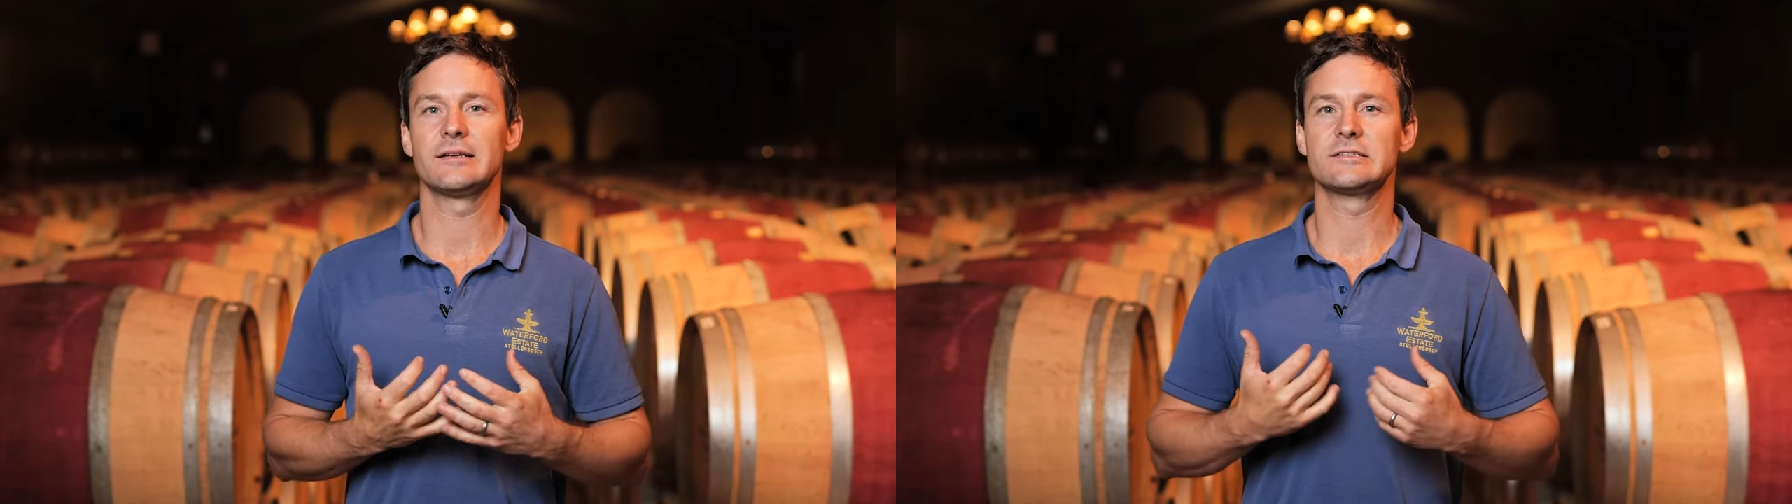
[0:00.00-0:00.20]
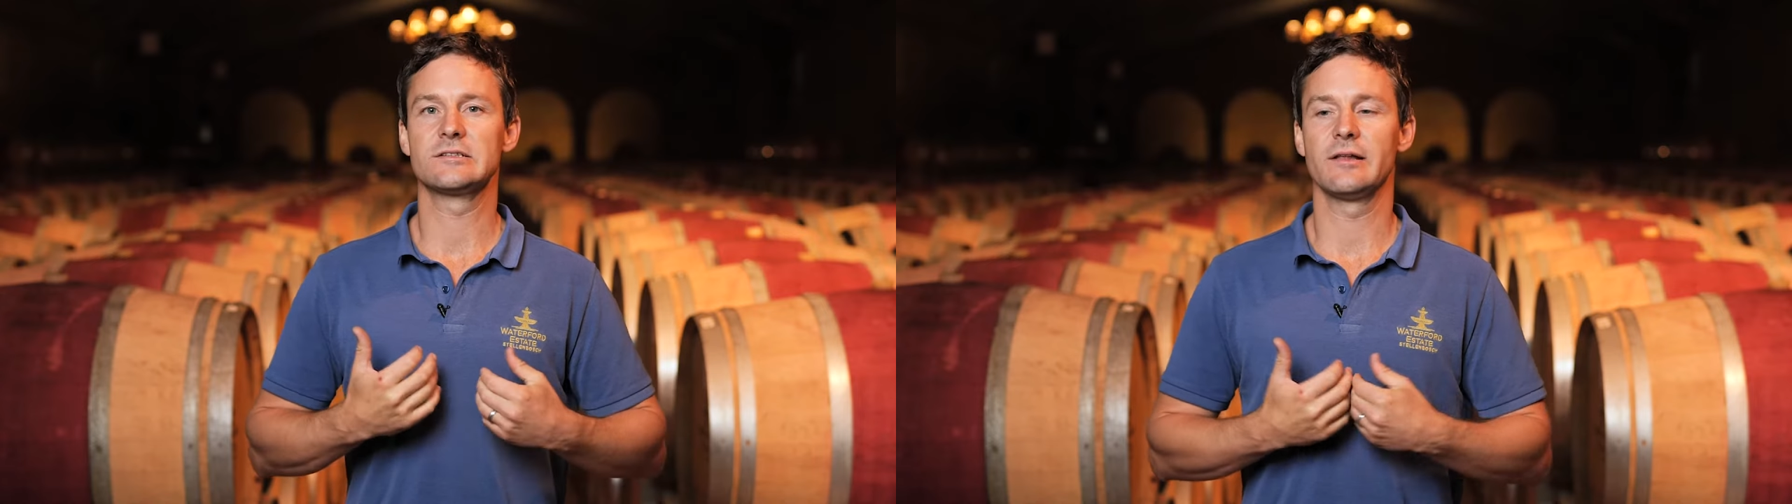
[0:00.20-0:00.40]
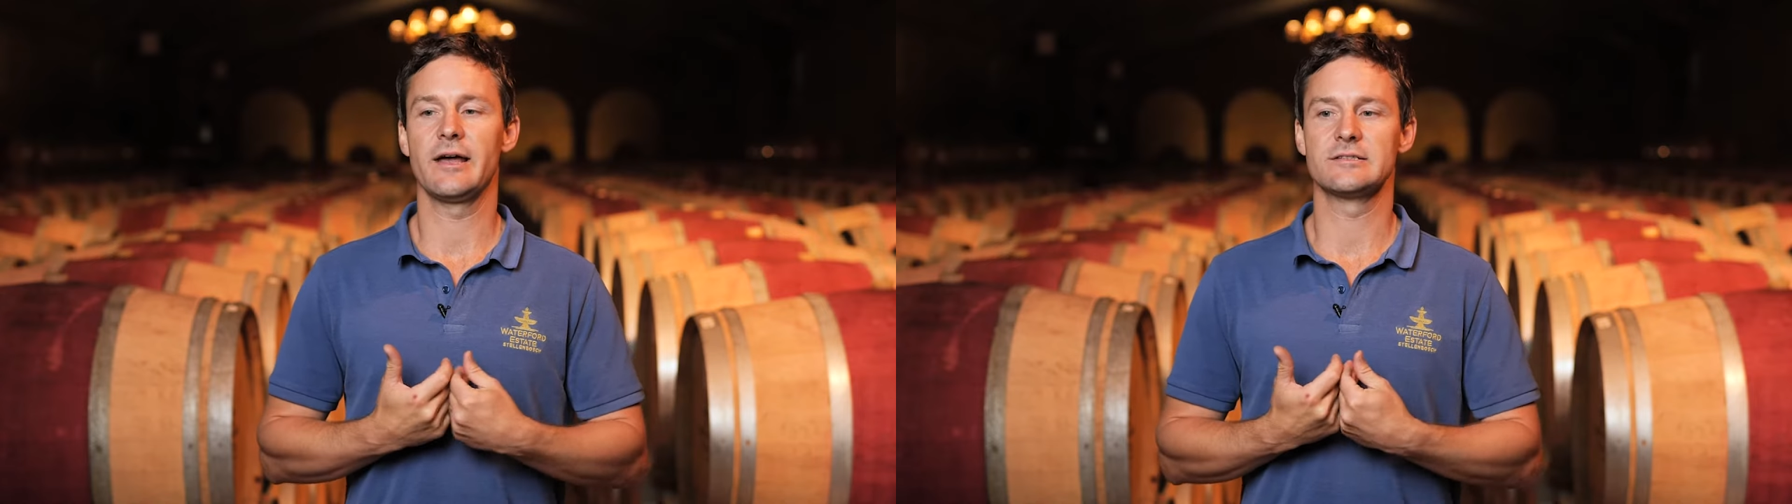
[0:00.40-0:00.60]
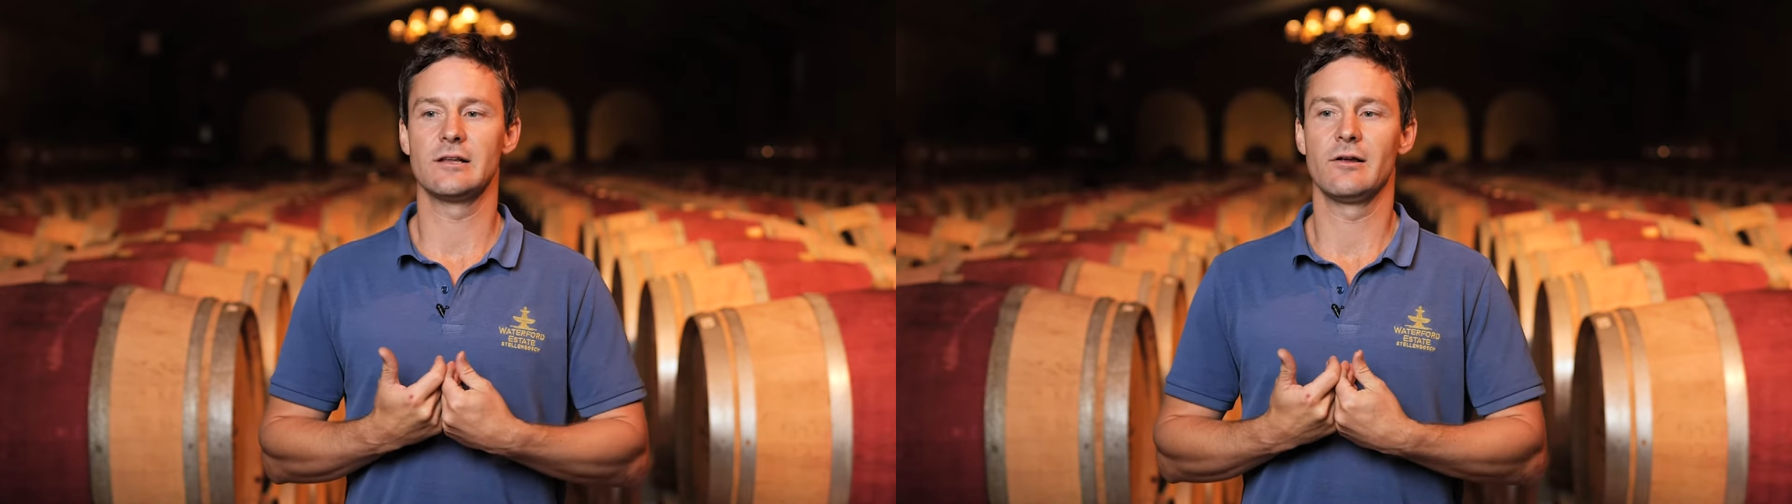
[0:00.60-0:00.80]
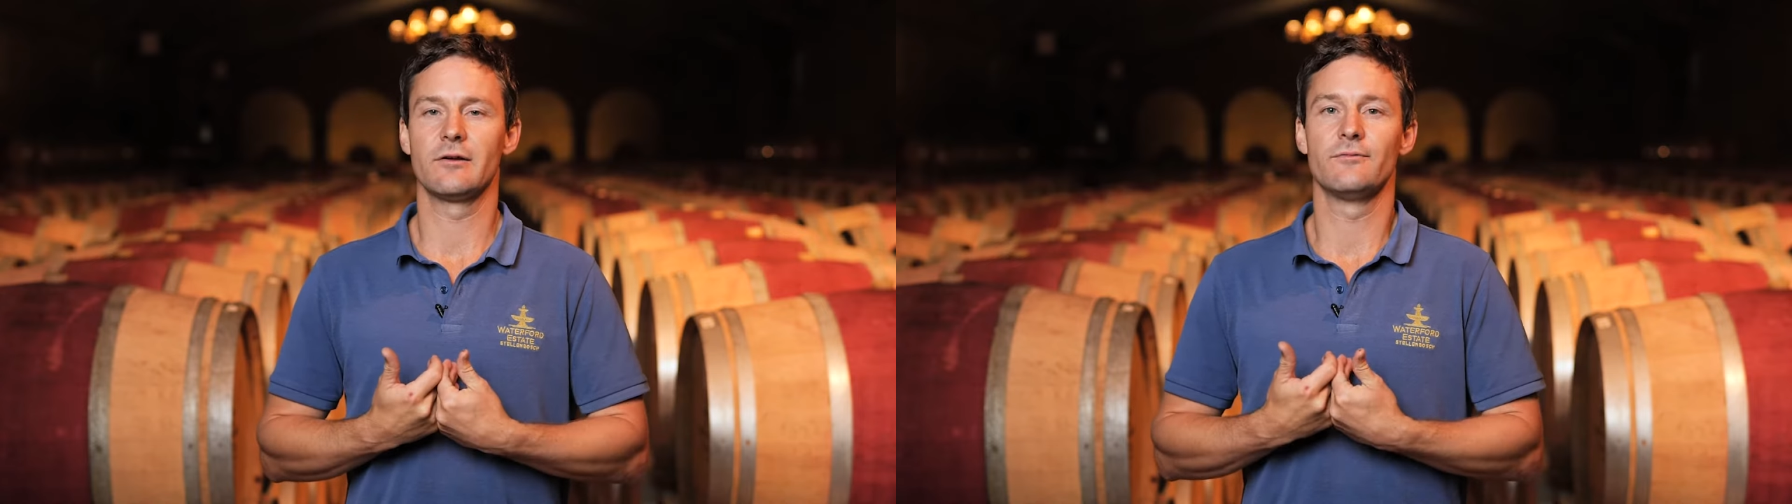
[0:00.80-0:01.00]
it still has
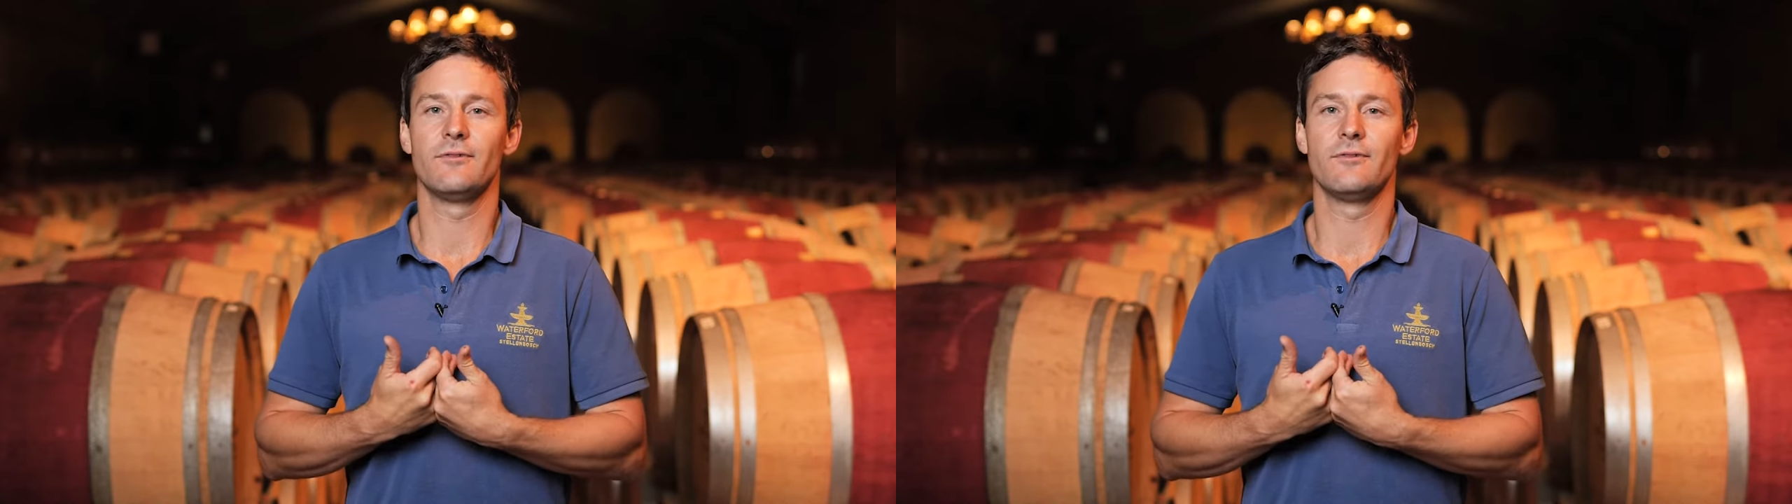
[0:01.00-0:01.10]
a lot of